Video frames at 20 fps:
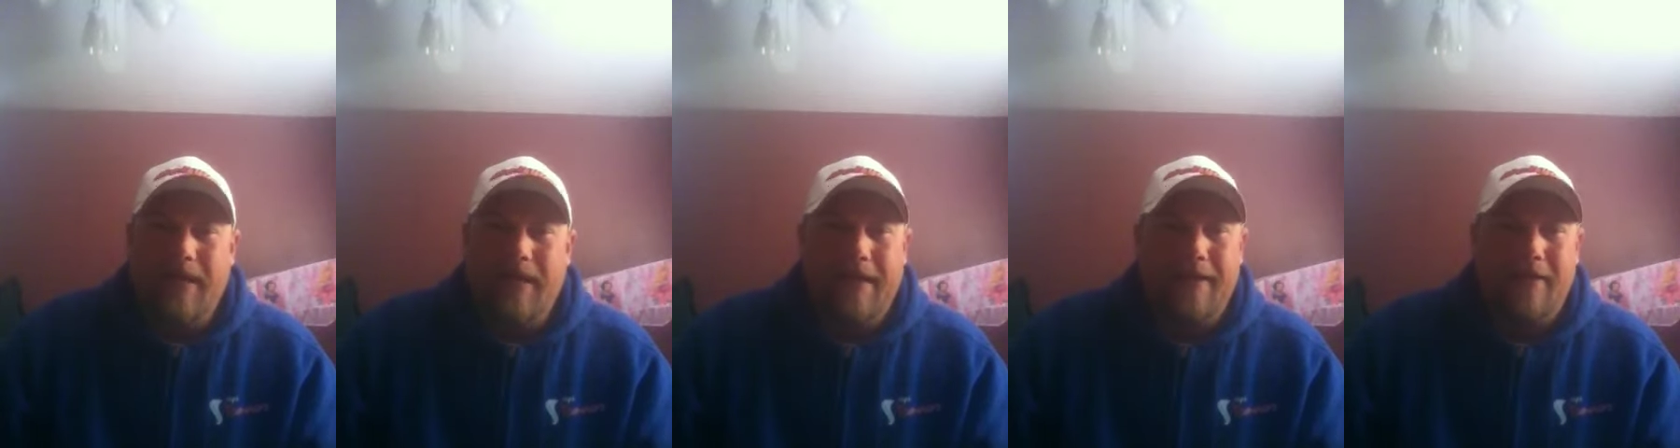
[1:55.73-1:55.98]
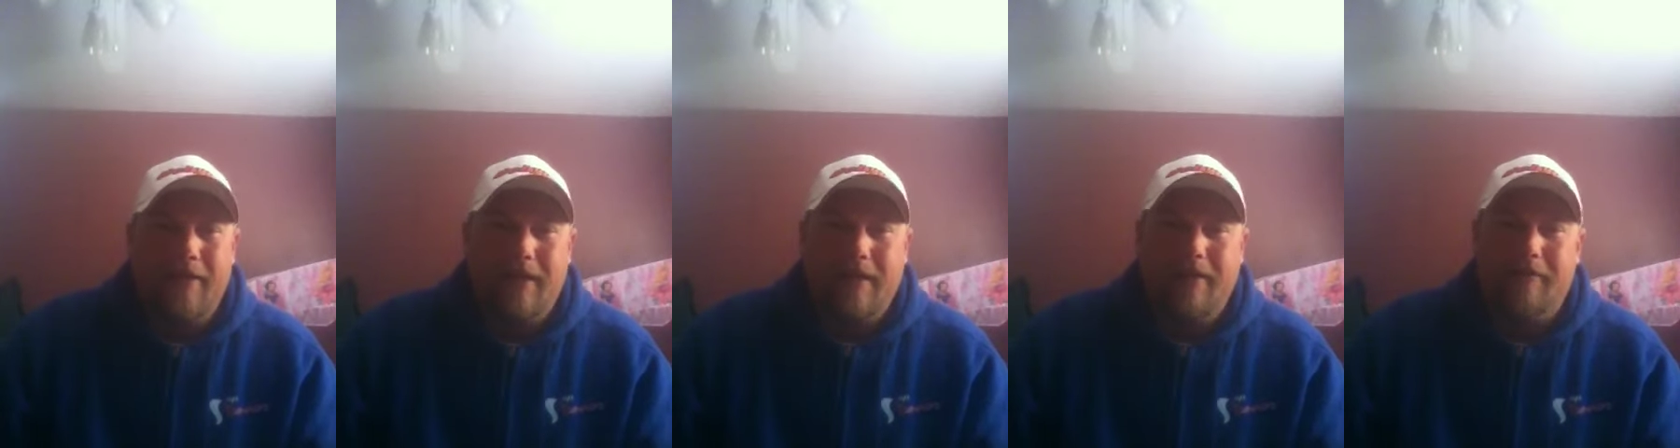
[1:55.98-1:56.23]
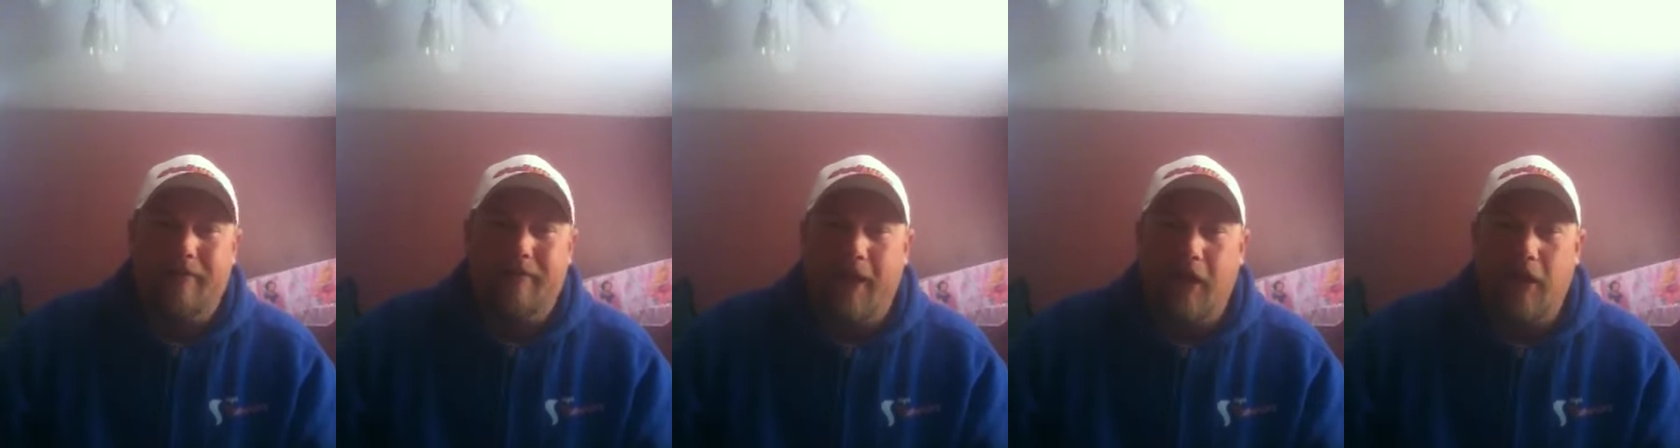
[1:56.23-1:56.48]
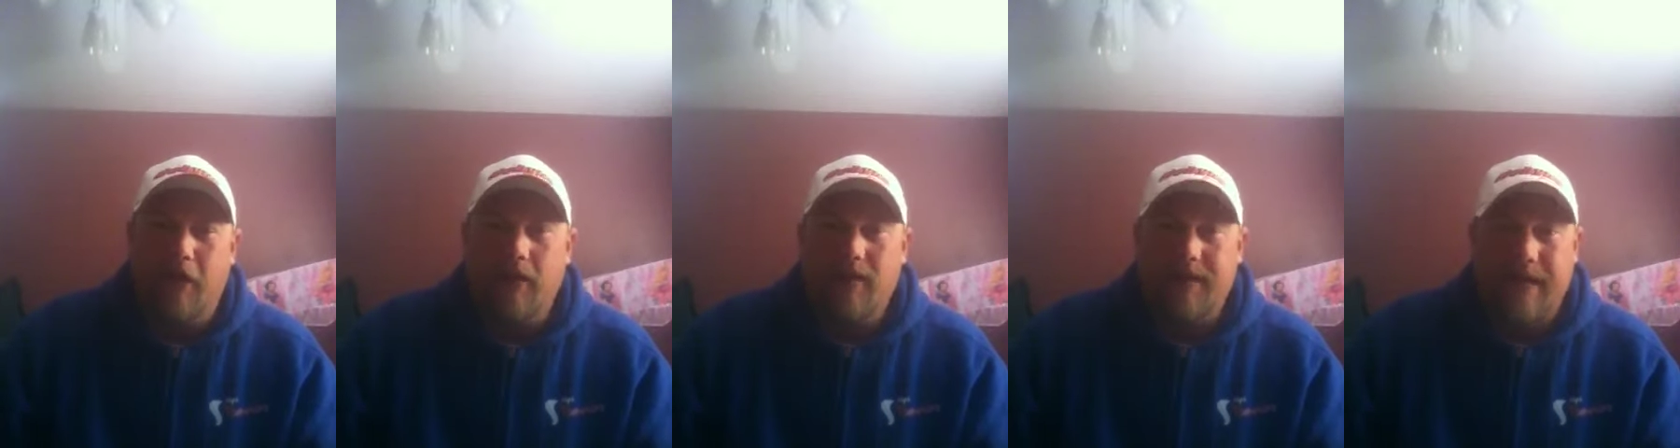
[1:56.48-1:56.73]
It
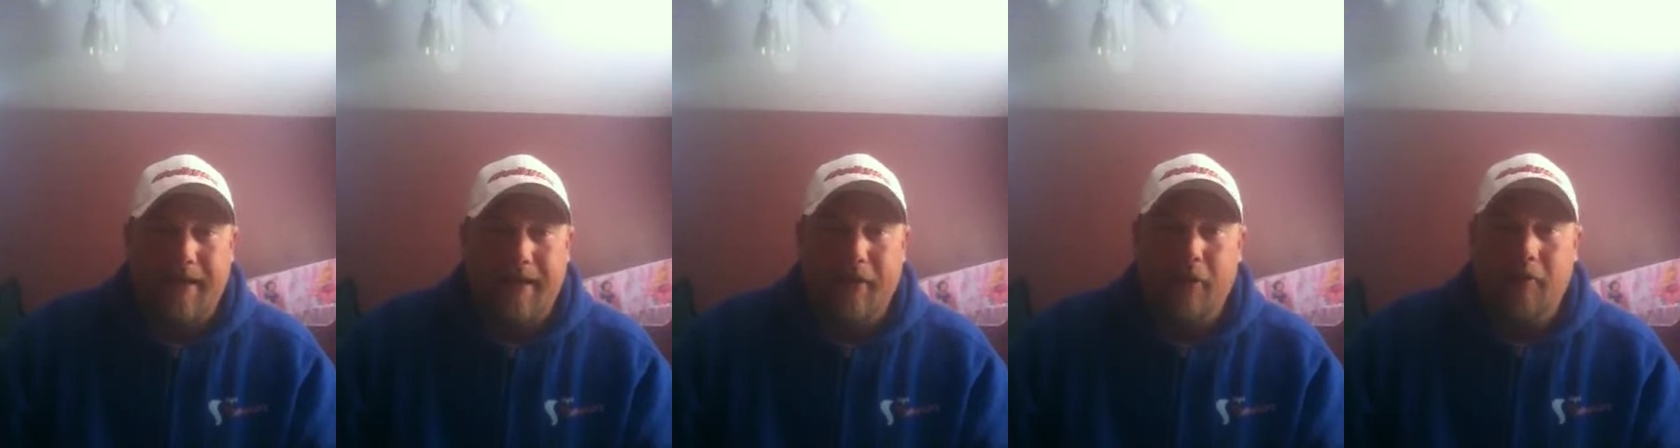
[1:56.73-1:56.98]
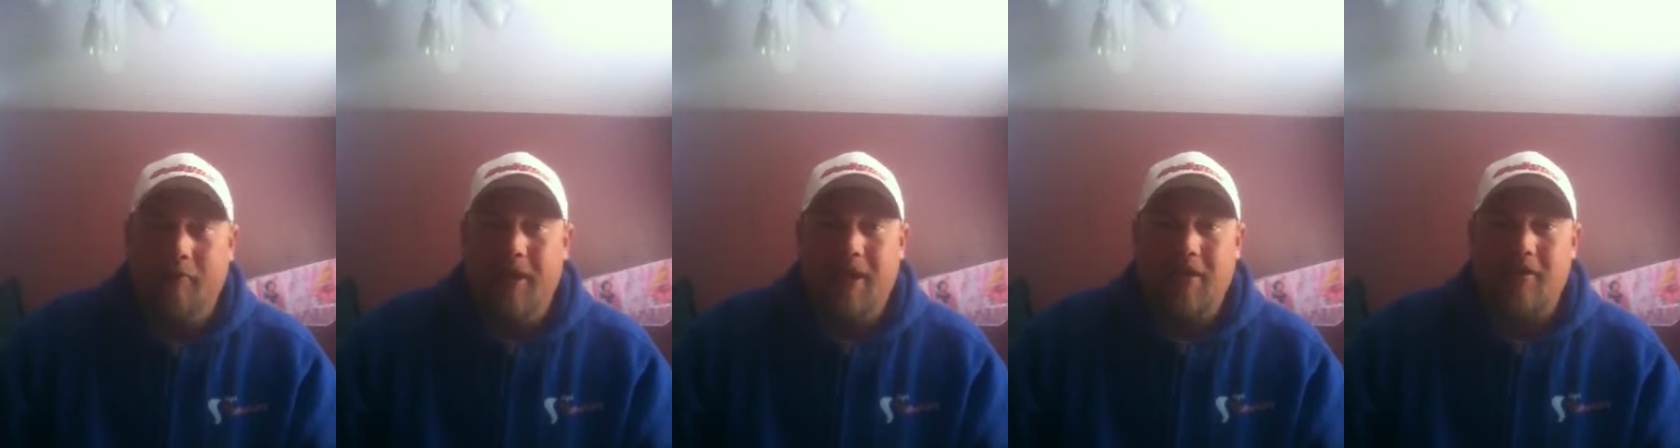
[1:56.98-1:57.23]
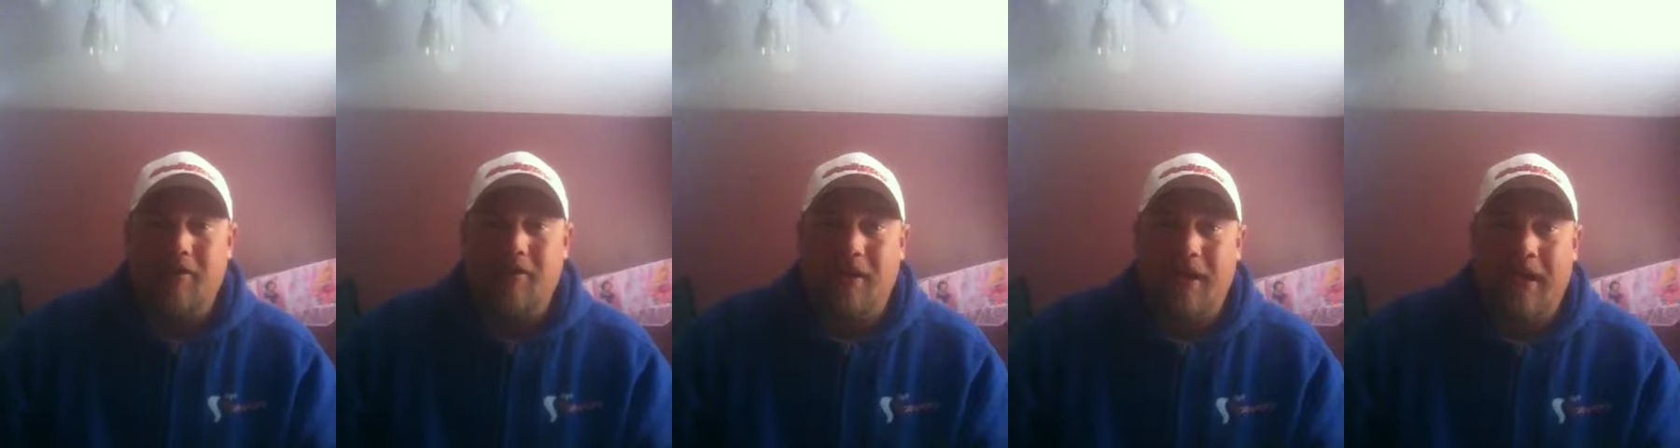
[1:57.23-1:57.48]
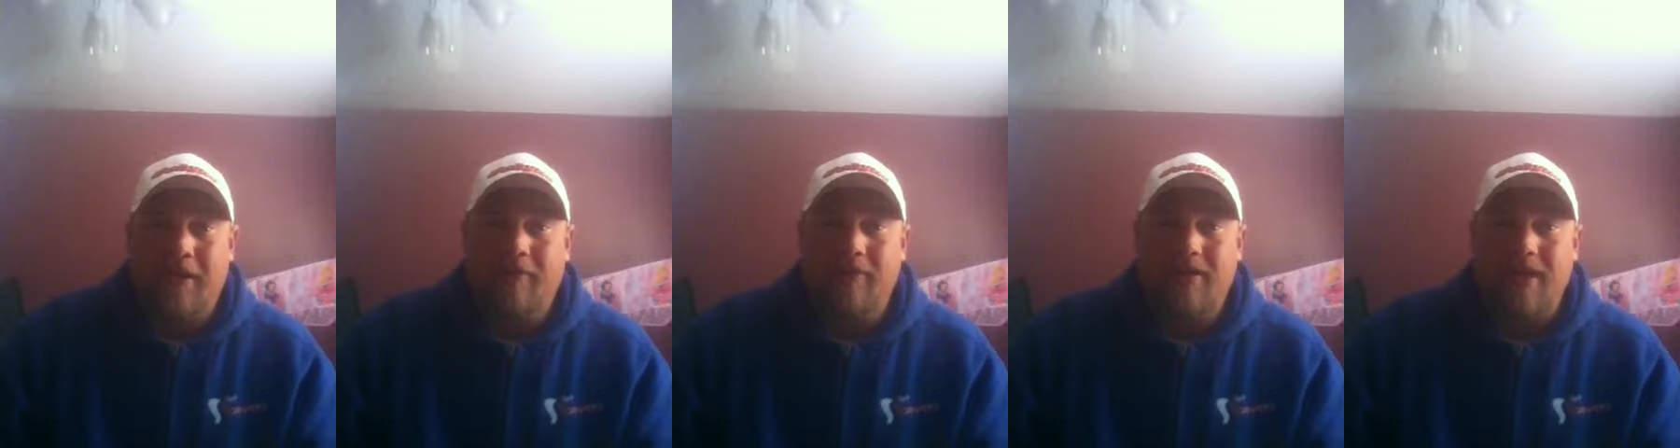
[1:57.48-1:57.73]
varies. I don't measure
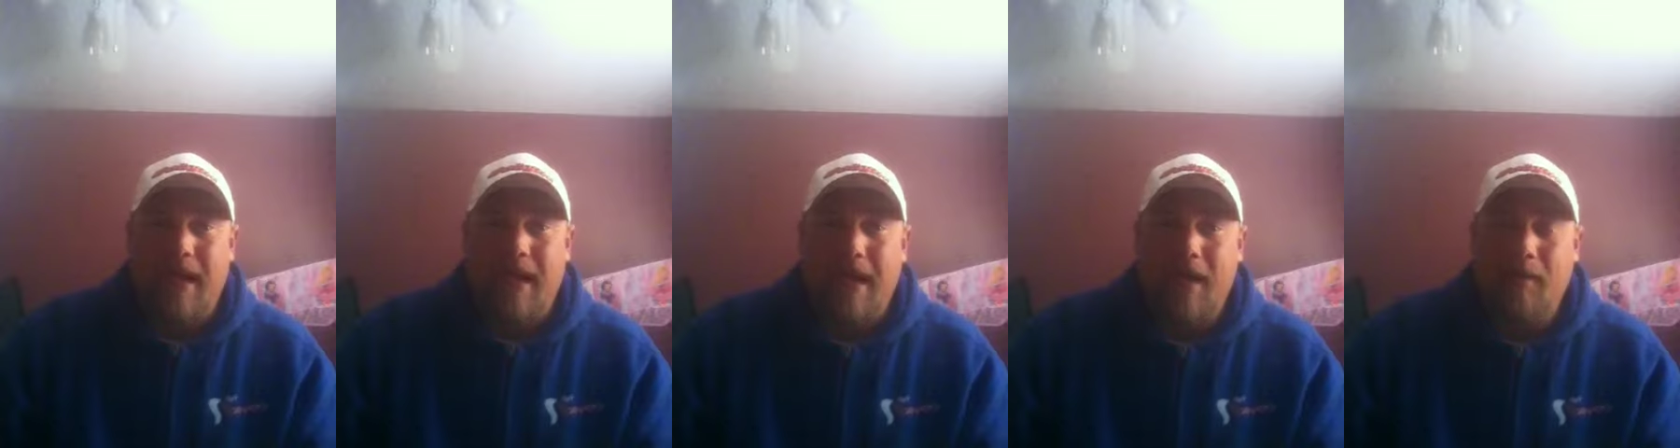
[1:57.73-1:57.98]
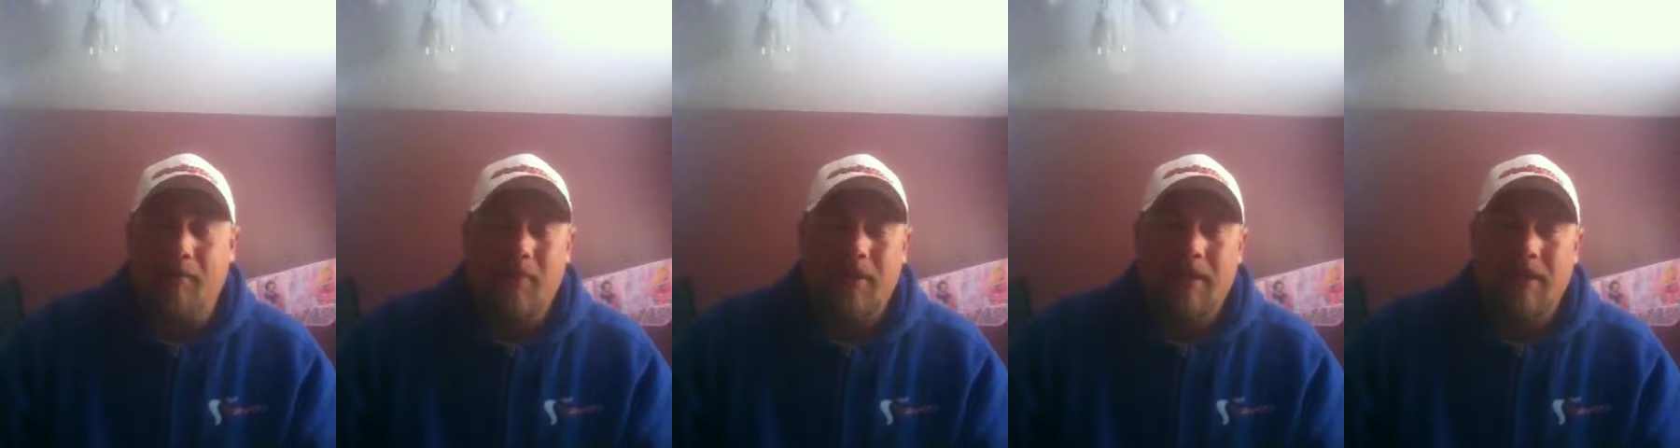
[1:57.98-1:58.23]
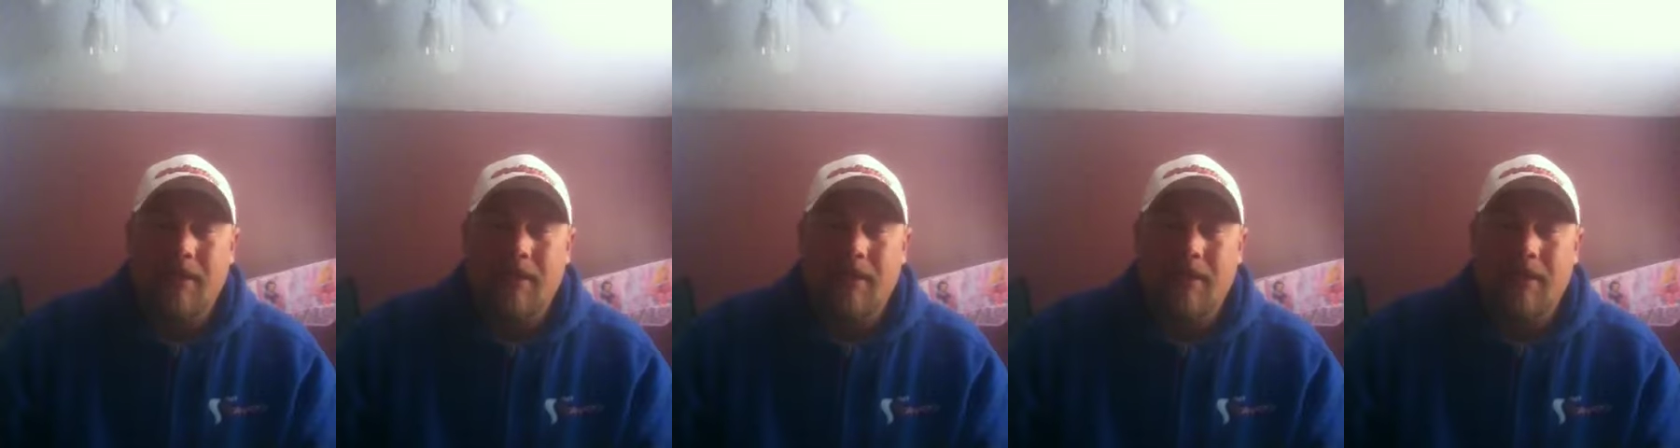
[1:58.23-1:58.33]
it every time.